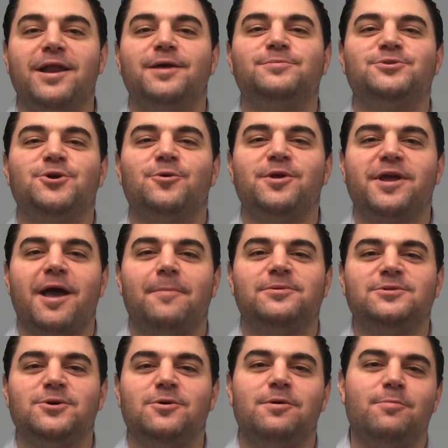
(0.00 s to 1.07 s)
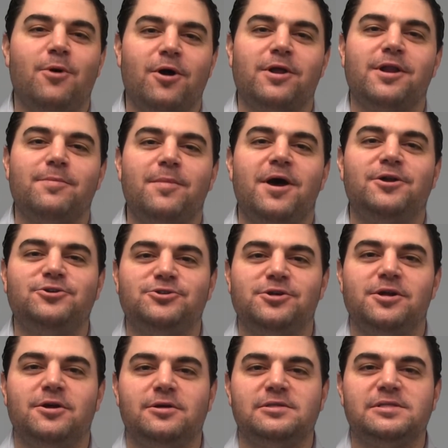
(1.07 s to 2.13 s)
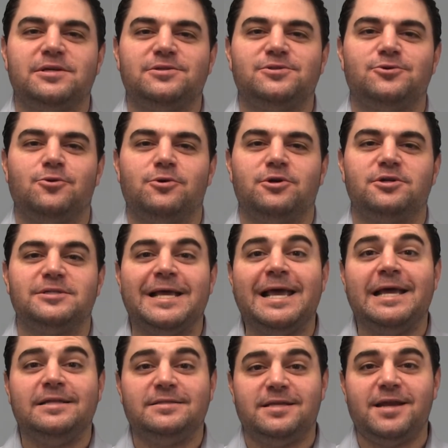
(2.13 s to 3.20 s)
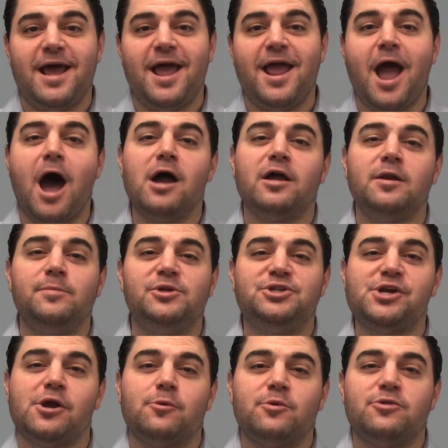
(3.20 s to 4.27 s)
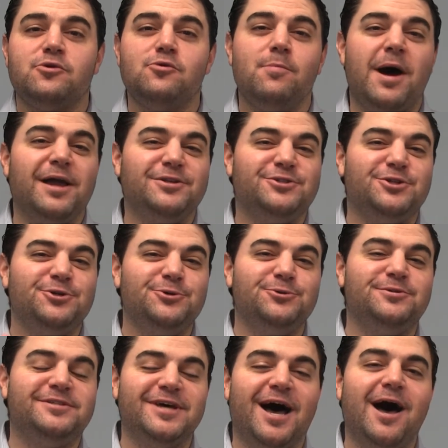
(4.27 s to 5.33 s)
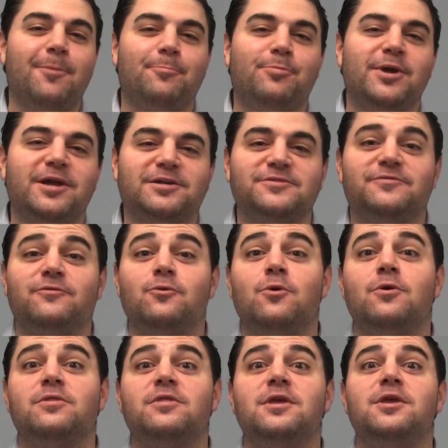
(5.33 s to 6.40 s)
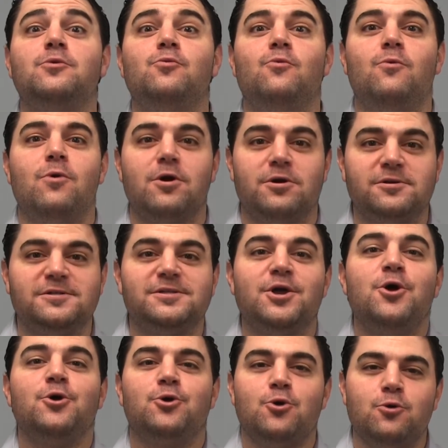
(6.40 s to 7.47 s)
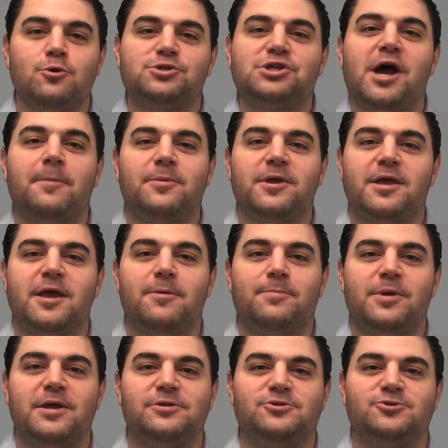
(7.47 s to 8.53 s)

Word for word: name's Tony Capitola, Marketing Manager here at Sales and Orders, and today I'm going to be sharing with you my two top picks for the worst Google Shopping campaign